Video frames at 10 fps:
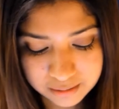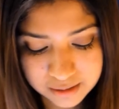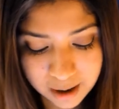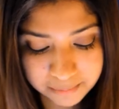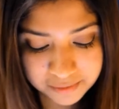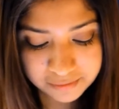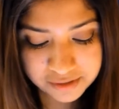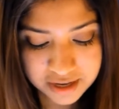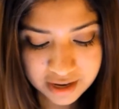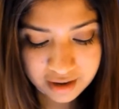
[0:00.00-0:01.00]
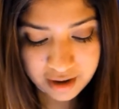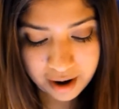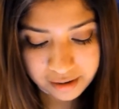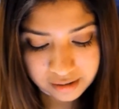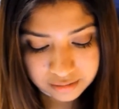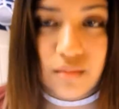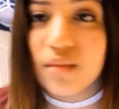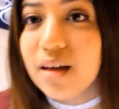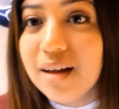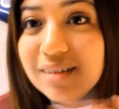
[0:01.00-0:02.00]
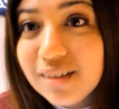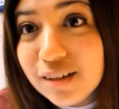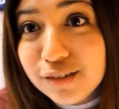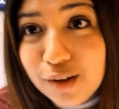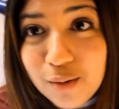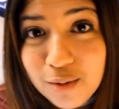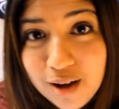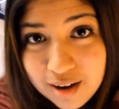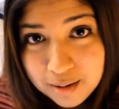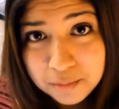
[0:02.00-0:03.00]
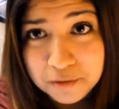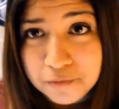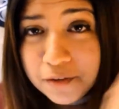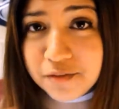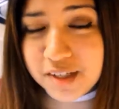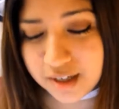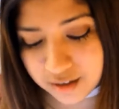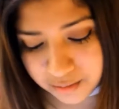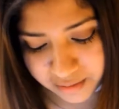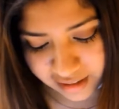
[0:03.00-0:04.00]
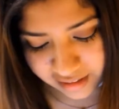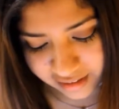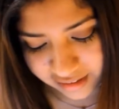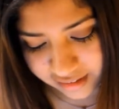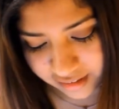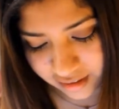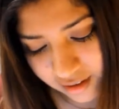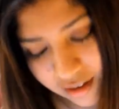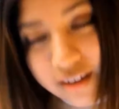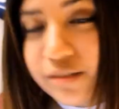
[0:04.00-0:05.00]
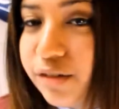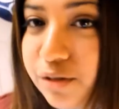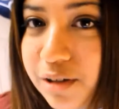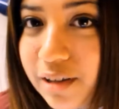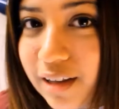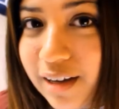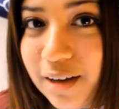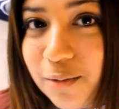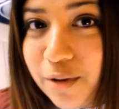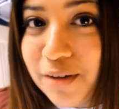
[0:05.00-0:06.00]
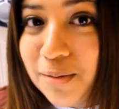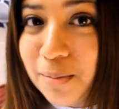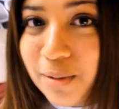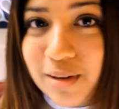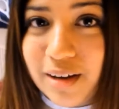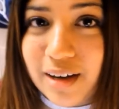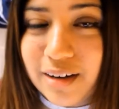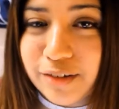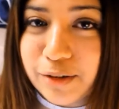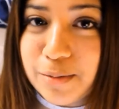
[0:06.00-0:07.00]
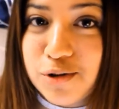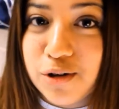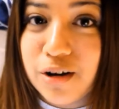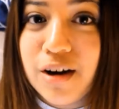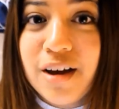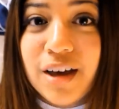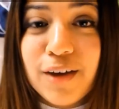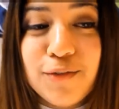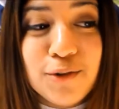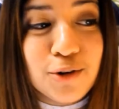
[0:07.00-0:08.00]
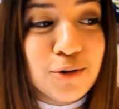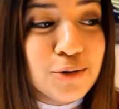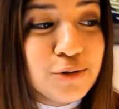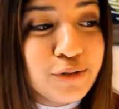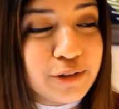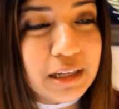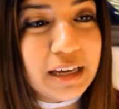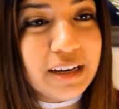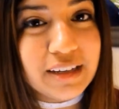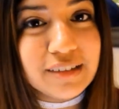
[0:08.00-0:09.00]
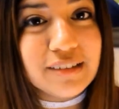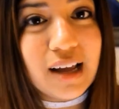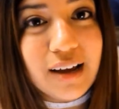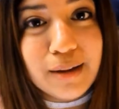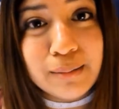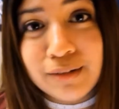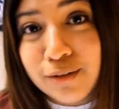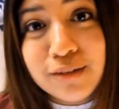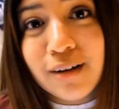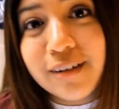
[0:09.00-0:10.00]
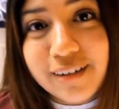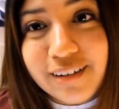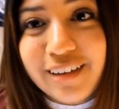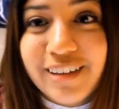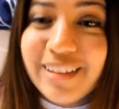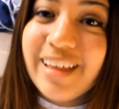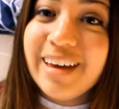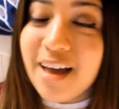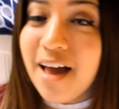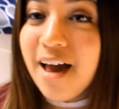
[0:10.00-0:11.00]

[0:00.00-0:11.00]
Top 15. So, at number 15 on my list is Streetlight with a Bullet and a Scripture. If you don't know who Streetlight is, I am so sorry. Like,